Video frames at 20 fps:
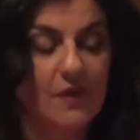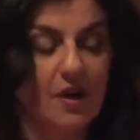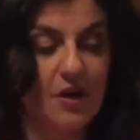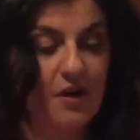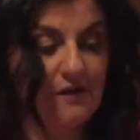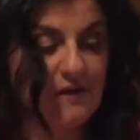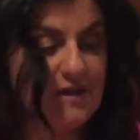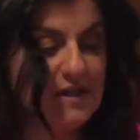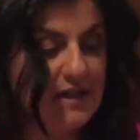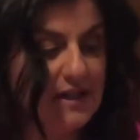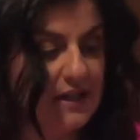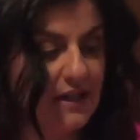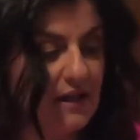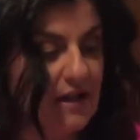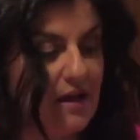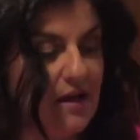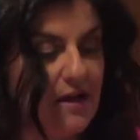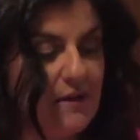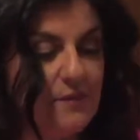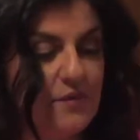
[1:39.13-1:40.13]
obviously
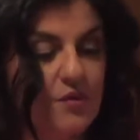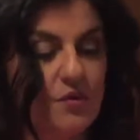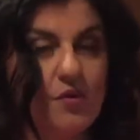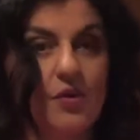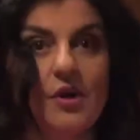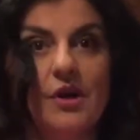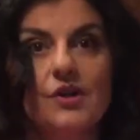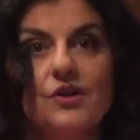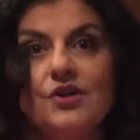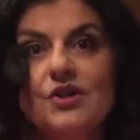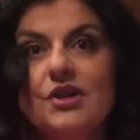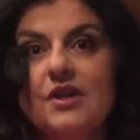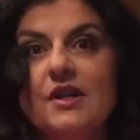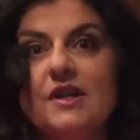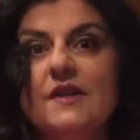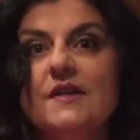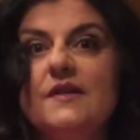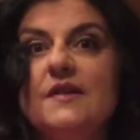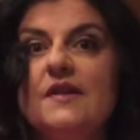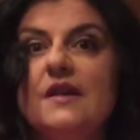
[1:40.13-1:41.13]
limes,
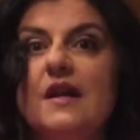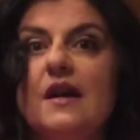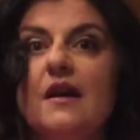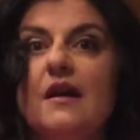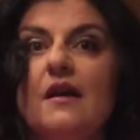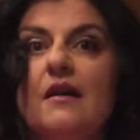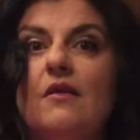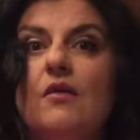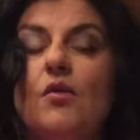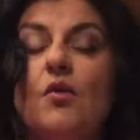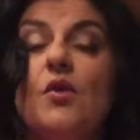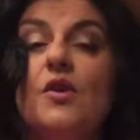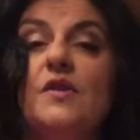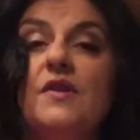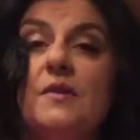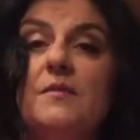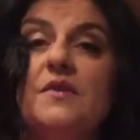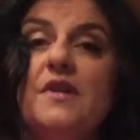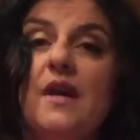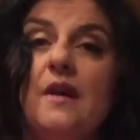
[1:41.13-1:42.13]
oranges, or
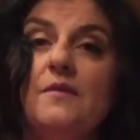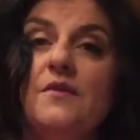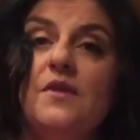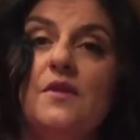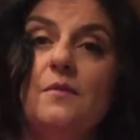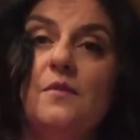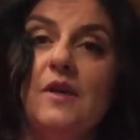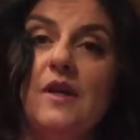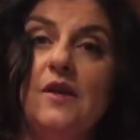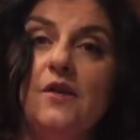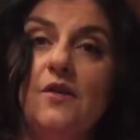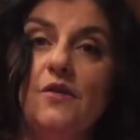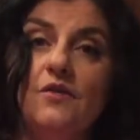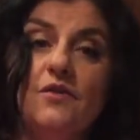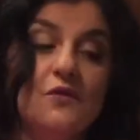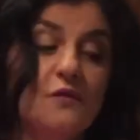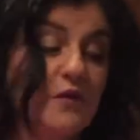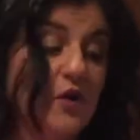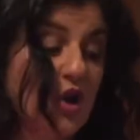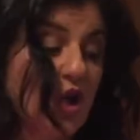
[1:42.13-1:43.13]
sometimes they're being
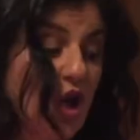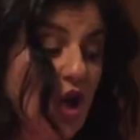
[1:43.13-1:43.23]
used for